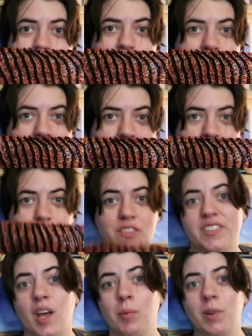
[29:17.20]
the stitches
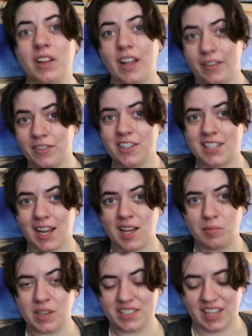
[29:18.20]
double every
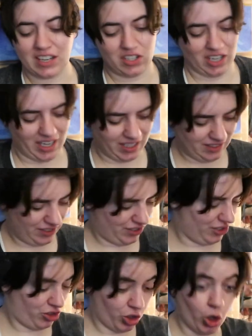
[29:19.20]
time a section ends,
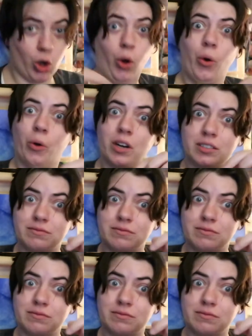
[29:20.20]
so...